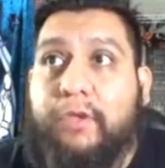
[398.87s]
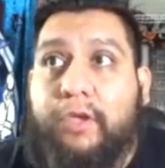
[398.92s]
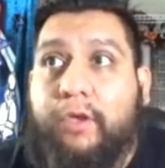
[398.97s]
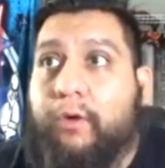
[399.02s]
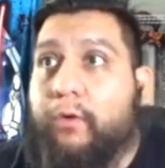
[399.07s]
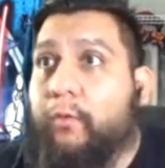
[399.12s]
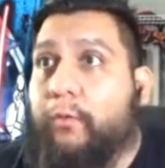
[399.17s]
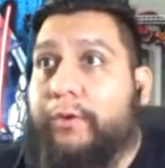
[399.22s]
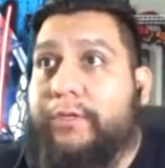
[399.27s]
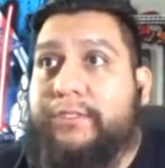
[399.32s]

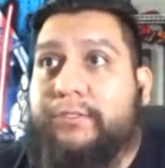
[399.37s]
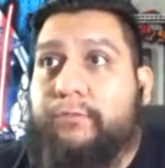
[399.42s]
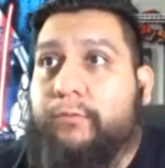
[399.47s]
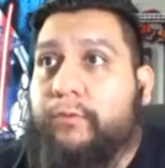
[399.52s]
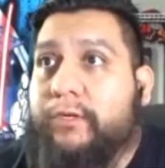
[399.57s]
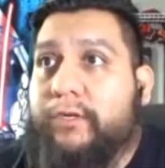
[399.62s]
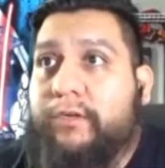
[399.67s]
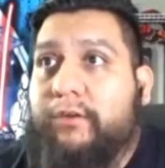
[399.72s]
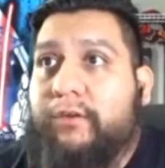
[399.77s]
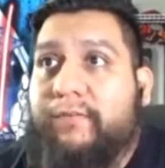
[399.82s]
What's
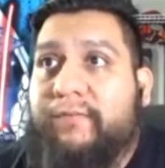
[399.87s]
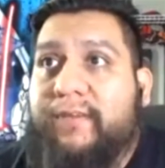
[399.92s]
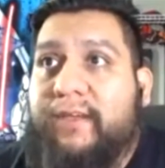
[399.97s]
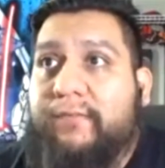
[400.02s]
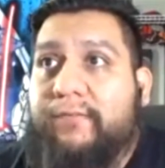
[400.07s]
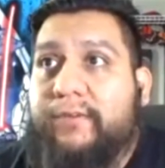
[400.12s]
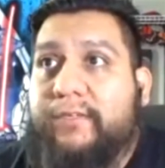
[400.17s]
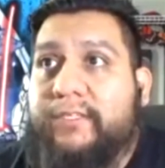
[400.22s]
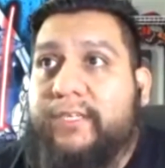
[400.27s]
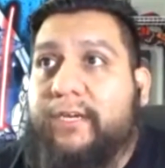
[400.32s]
one of your
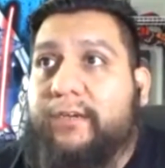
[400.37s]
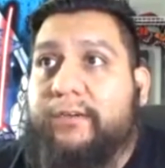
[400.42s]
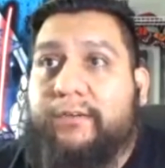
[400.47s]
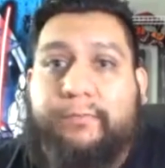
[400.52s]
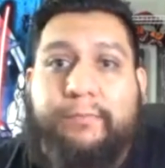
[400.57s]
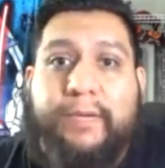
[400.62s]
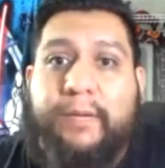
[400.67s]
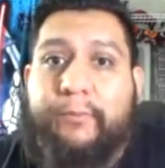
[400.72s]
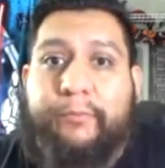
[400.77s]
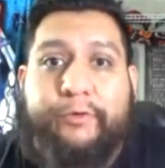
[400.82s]
favorite childhood
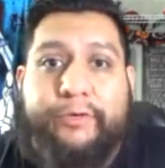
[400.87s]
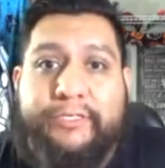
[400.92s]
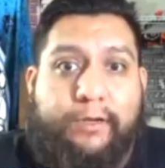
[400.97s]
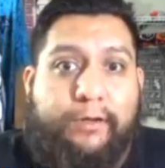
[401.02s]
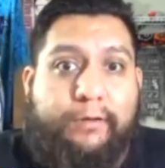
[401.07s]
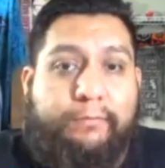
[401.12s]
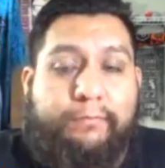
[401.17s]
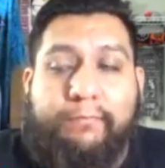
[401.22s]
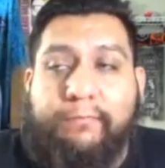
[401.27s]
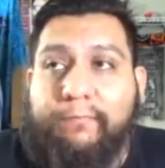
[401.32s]
memories
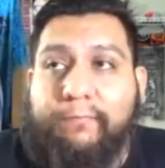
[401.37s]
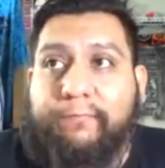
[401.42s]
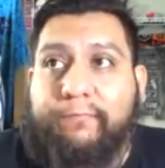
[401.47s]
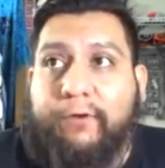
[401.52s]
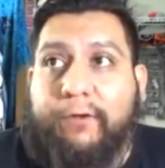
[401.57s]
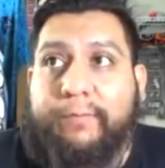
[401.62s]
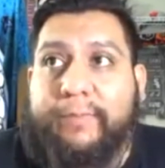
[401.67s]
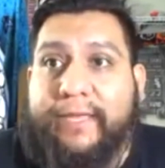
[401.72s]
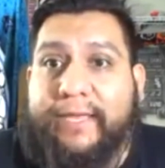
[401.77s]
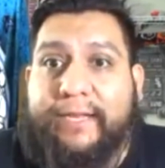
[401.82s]

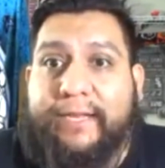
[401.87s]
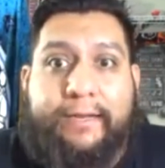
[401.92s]
from that?